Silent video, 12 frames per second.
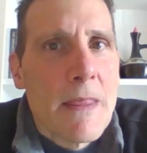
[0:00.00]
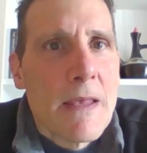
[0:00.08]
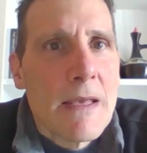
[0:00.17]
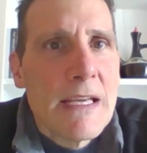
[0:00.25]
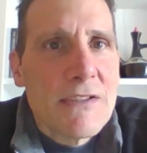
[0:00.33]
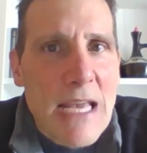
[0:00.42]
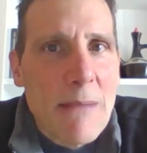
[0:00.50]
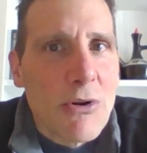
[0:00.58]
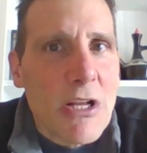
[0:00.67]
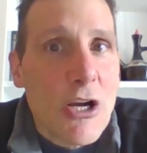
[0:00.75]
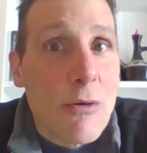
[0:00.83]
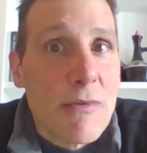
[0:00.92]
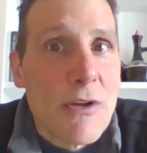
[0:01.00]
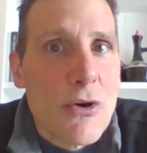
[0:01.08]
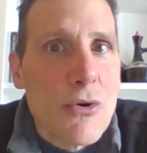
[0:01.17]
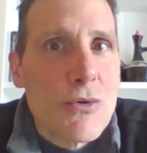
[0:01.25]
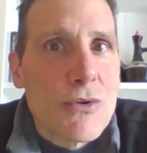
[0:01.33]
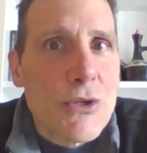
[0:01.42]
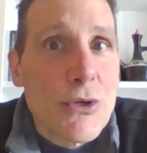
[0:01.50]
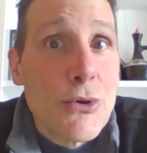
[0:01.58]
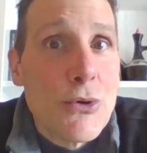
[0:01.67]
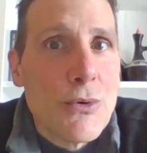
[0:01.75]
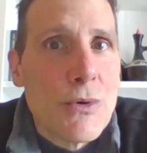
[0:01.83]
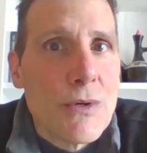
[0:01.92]
is able to help those
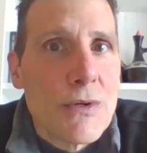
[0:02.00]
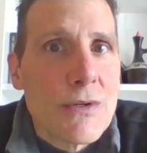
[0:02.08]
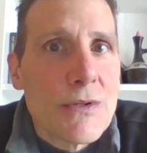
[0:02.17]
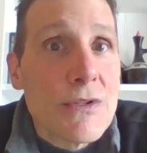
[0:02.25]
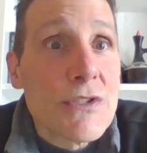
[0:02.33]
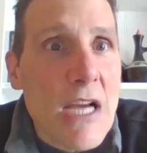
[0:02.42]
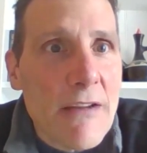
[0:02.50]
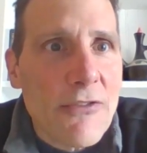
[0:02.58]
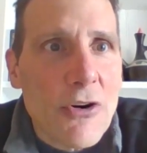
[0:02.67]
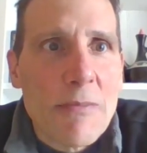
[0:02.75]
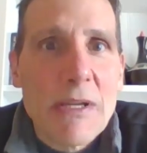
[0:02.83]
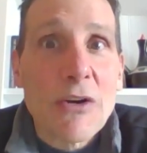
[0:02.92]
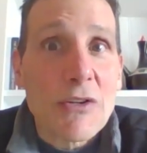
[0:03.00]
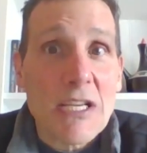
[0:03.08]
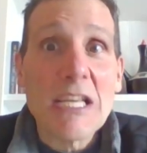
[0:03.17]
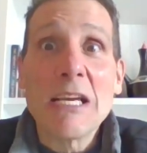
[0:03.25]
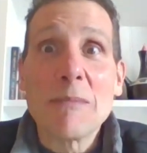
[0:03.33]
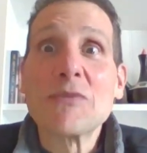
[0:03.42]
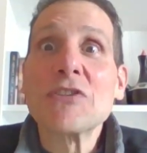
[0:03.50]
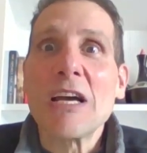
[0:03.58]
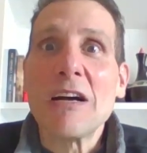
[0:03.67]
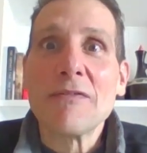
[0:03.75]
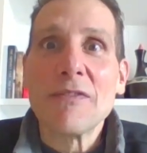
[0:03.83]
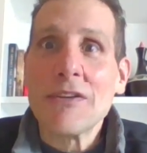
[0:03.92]
who suffer because he
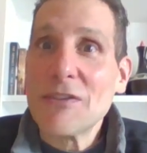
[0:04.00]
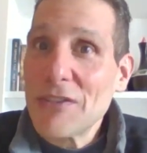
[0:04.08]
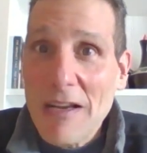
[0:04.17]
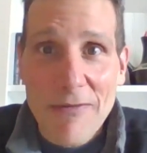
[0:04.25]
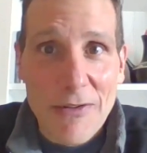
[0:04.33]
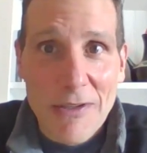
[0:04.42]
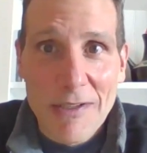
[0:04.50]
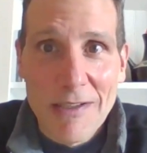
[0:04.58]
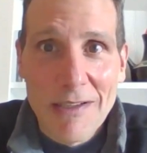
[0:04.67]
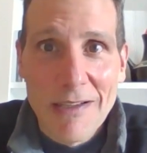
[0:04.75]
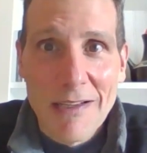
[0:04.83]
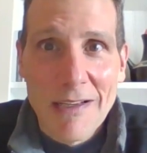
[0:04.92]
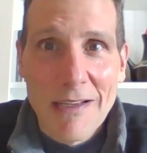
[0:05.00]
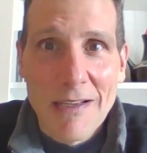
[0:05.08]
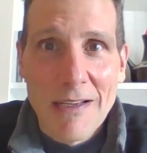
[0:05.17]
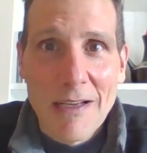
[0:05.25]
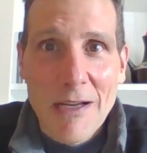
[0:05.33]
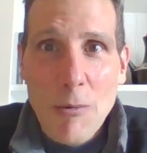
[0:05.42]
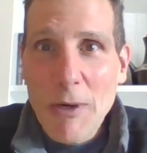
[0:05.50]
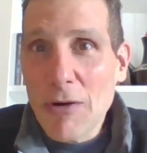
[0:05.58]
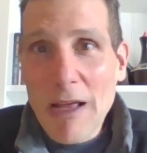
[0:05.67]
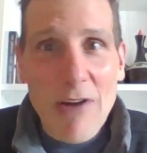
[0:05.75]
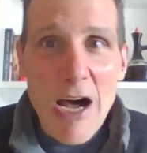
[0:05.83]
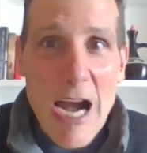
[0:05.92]
himself suffered. We
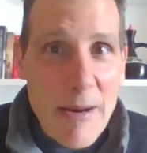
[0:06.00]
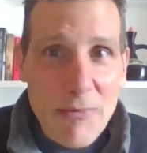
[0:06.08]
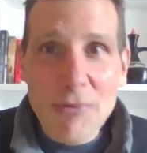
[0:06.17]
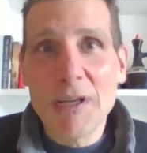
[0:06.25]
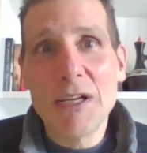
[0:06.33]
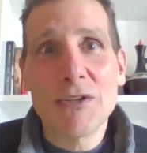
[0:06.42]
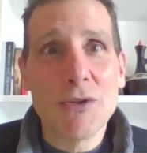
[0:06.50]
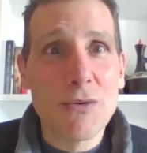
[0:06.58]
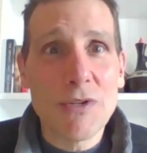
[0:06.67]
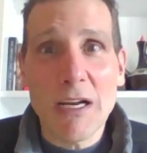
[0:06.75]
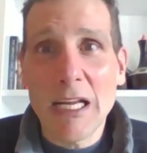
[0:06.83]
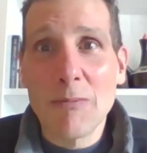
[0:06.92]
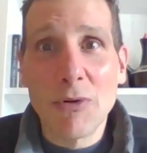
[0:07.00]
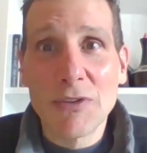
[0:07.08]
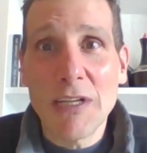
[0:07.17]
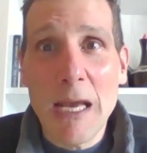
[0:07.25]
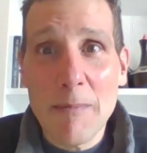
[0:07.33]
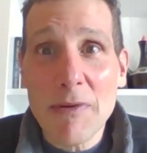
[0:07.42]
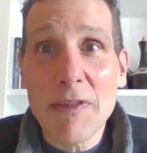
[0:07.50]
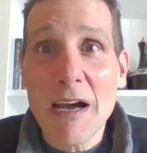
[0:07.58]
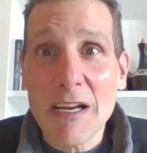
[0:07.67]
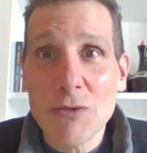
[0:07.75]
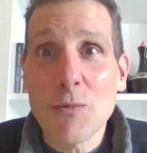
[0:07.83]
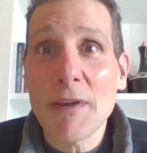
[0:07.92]
don't have a high priest who's unable to
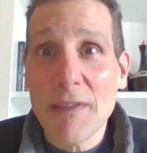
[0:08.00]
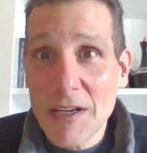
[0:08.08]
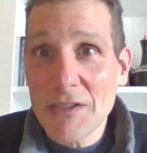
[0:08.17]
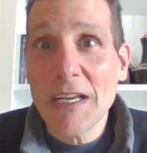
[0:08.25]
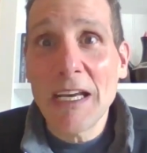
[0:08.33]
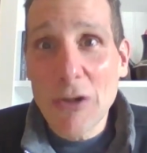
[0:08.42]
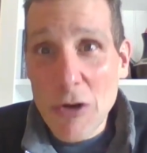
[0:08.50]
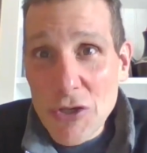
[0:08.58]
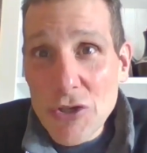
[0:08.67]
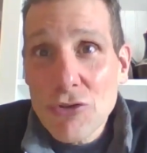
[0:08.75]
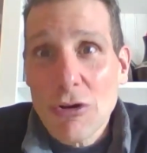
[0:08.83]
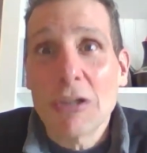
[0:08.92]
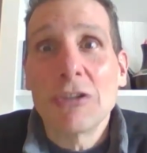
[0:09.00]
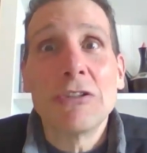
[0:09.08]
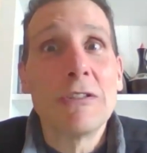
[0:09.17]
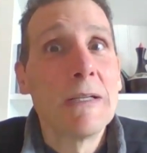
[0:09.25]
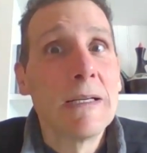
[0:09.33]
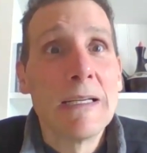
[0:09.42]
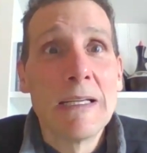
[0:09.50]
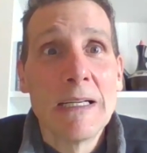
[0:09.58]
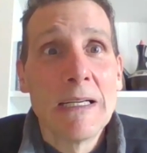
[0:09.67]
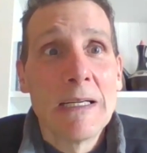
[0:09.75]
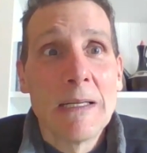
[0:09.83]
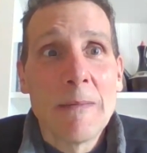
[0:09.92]
empathize with us in our struggle,
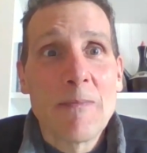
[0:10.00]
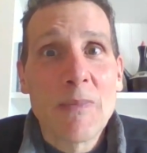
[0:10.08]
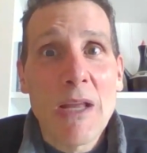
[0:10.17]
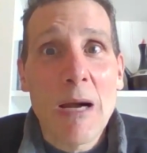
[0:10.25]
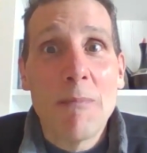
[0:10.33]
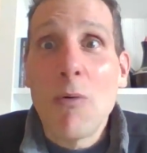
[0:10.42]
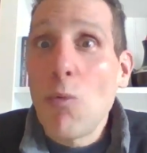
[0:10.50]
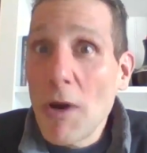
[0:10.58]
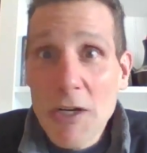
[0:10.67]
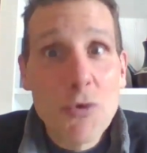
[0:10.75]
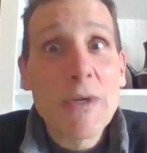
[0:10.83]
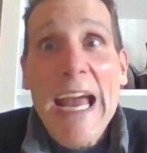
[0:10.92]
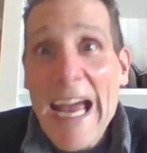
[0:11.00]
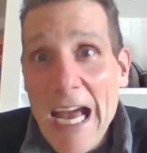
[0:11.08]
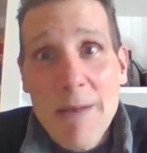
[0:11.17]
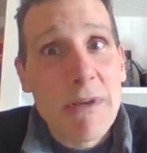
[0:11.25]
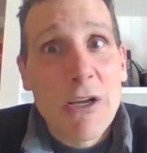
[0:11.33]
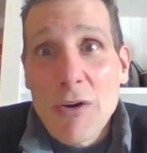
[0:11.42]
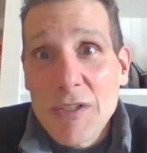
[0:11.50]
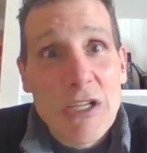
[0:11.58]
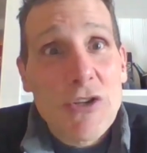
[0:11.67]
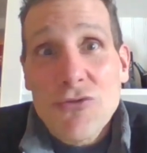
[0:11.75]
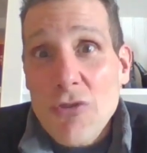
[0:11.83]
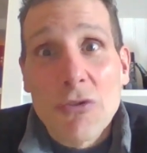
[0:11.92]
but one who can because he
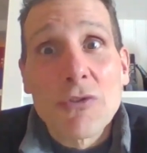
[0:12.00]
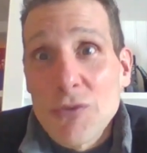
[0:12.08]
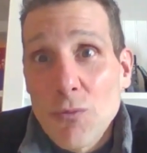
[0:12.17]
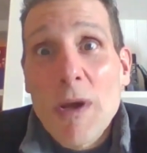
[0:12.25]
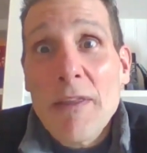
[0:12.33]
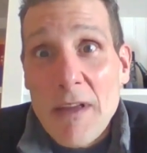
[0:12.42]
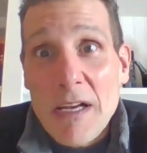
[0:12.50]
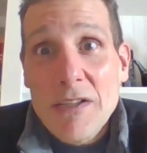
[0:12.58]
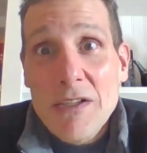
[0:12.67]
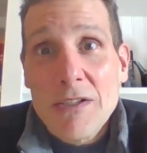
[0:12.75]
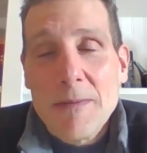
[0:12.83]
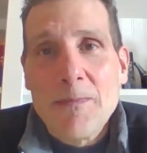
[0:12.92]
struggles with us.